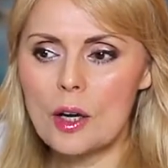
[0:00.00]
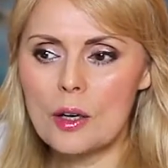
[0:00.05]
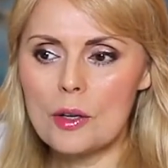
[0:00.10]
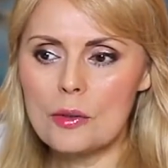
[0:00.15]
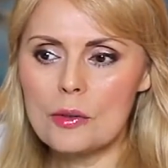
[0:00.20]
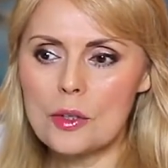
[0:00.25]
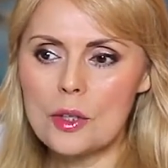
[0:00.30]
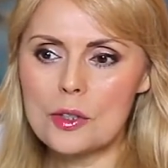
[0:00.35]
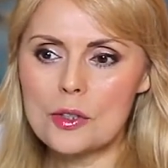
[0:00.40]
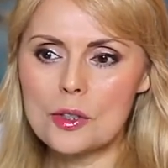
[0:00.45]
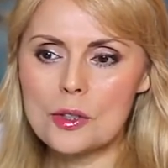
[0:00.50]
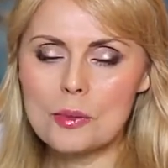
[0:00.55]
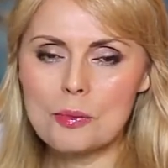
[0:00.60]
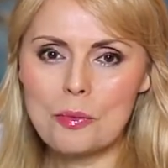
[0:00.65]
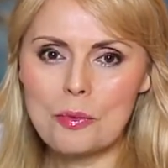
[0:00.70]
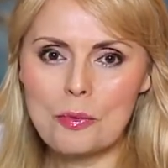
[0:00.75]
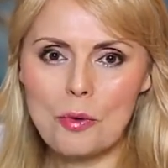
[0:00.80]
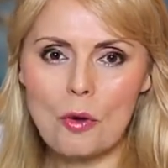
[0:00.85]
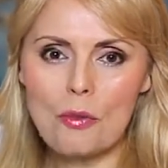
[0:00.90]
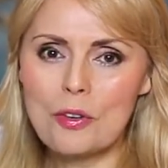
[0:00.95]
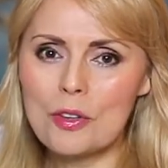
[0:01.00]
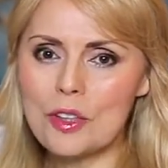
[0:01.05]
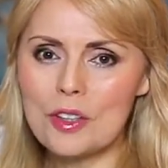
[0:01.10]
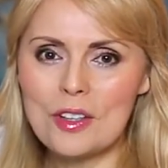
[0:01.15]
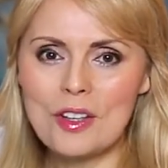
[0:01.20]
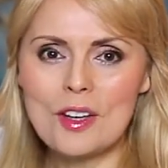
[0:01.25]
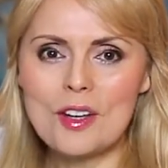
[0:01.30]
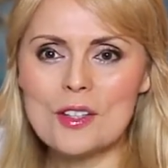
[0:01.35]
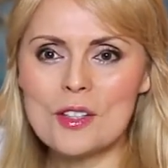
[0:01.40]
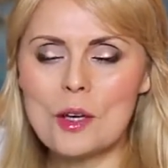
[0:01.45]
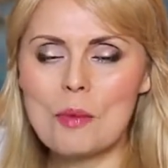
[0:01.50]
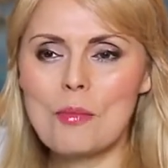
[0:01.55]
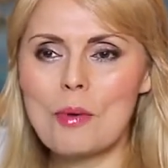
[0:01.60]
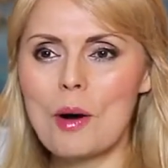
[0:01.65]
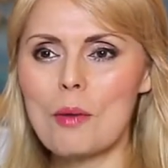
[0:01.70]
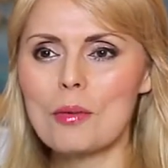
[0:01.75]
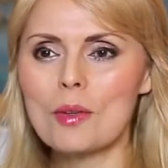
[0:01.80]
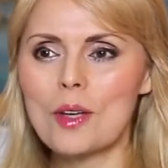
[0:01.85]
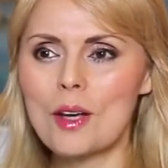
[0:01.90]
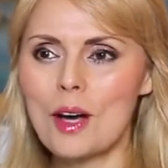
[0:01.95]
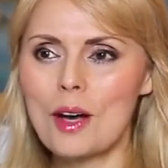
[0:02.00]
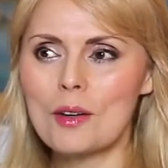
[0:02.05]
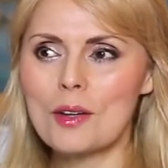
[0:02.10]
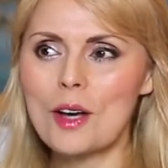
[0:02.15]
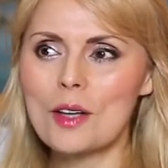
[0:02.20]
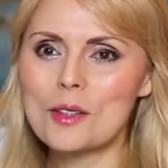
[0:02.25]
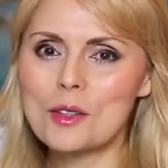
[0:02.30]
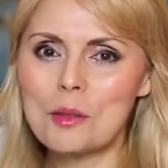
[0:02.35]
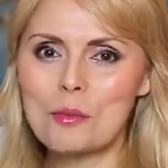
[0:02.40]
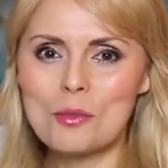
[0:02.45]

I it just over the years I probably got